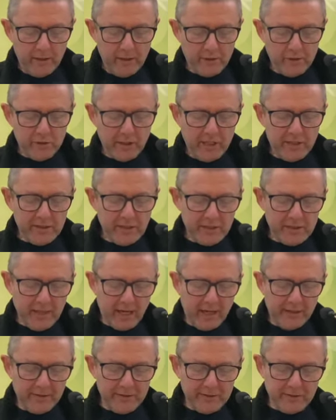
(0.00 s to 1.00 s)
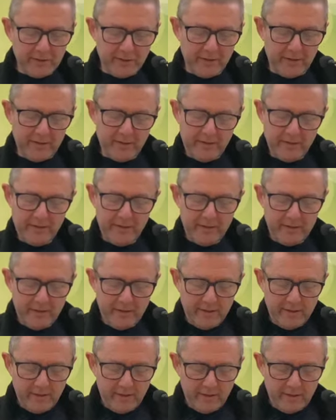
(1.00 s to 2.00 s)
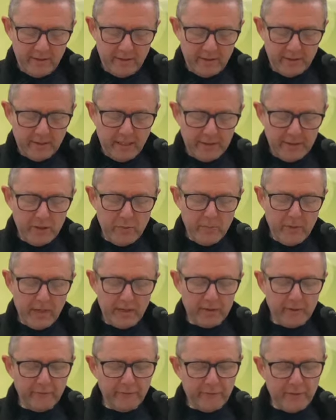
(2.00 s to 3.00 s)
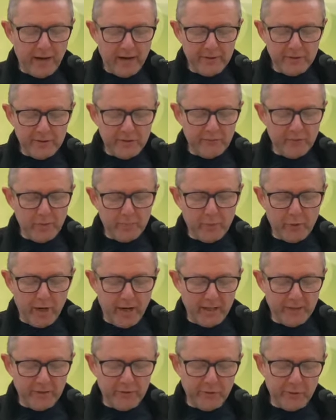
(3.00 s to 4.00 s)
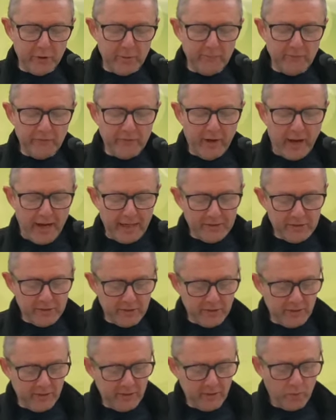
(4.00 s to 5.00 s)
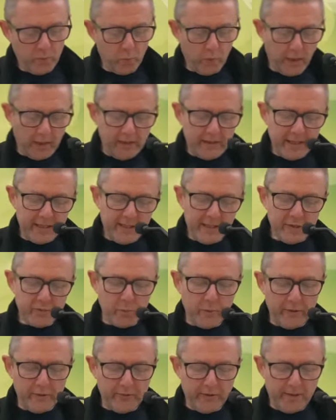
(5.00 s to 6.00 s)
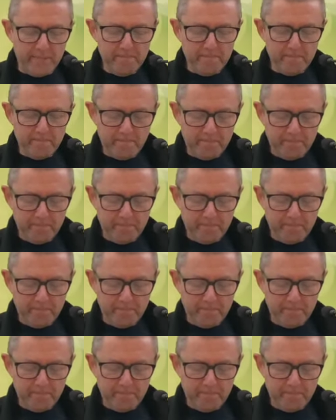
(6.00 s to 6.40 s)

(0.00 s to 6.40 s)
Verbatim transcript: Jesus answered, Can you make the friends of the bridegroom fast while he is with them?